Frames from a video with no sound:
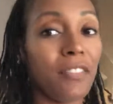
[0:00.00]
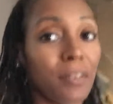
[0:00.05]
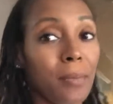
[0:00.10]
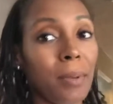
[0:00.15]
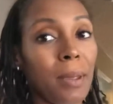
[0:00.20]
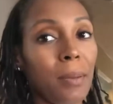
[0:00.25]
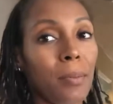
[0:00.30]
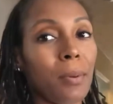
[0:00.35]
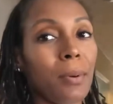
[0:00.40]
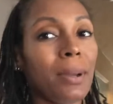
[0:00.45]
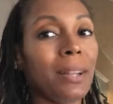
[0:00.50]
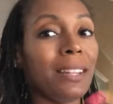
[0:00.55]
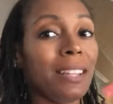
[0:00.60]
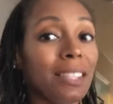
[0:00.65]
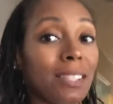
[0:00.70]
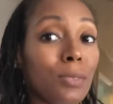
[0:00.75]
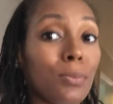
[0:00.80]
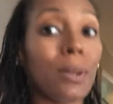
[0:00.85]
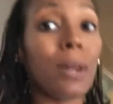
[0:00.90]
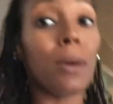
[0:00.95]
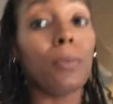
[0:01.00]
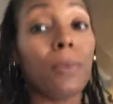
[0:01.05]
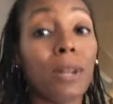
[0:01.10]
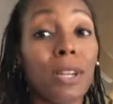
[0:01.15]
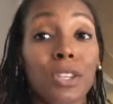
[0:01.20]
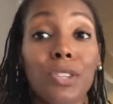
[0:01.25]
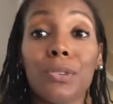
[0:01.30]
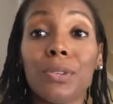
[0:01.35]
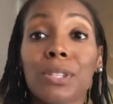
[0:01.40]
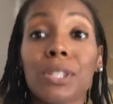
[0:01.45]
for people, and that's what I want
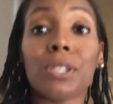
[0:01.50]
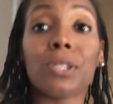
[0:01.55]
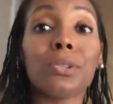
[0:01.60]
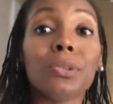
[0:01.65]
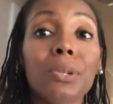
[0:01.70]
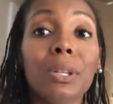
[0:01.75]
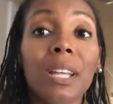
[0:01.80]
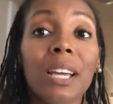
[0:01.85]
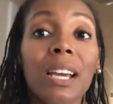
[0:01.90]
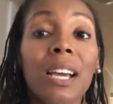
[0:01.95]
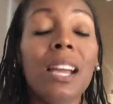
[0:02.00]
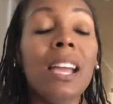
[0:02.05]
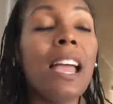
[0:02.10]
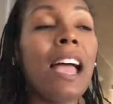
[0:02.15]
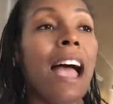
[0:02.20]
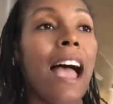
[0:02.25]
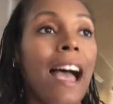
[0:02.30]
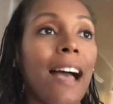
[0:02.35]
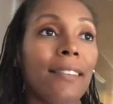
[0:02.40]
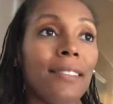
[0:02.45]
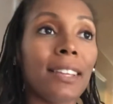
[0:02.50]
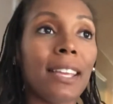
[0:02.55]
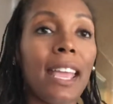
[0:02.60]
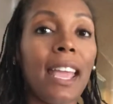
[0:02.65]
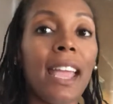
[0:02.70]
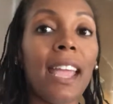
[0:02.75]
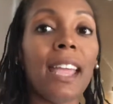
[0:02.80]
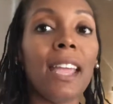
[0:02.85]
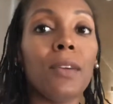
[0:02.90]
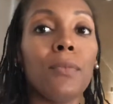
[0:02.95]
to do as a doula.
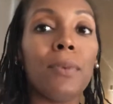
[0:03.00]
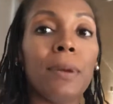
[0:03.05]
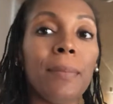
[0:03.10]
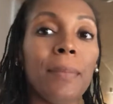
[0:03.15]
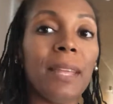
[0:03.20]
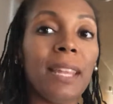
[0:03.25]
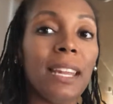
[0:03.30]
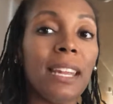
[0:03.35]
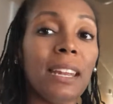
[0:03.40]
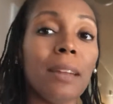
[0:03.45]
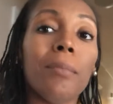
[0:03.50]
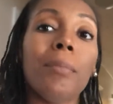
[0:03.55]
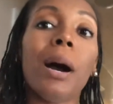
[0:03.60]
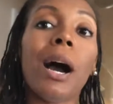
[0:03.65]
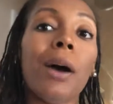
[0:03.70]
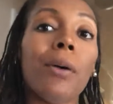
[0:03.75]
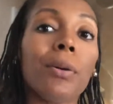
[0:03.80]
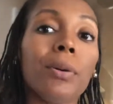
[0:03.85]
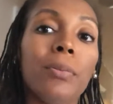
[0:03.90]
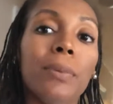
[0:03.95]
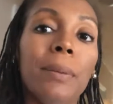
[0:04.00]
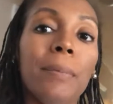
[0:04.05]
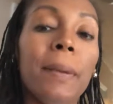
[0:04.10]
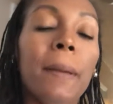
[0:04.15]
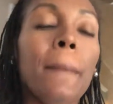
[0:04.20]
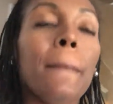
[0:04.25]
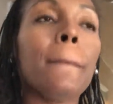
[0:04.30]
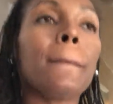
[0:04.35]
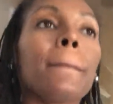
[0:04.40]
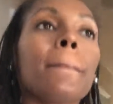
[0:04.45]
Advocate women and empower
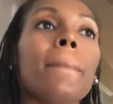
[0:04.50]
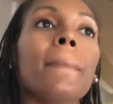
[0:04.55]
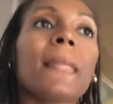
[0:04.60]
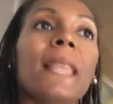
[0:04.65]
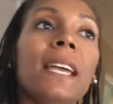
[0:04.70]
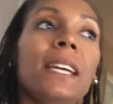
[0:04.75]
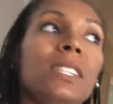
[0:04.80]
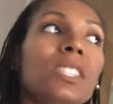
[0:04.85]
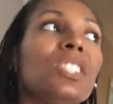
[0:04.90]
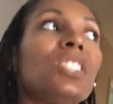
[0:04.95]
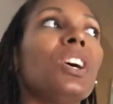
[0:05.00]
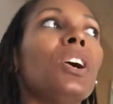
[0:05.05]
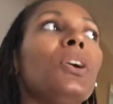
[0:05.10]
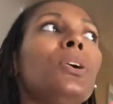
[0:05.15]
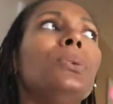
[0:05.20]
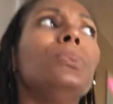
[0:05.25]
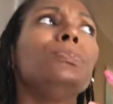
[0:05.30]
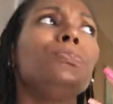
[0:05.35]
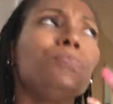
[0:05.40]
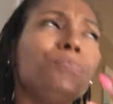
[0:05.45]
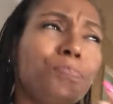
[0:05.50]
women. And so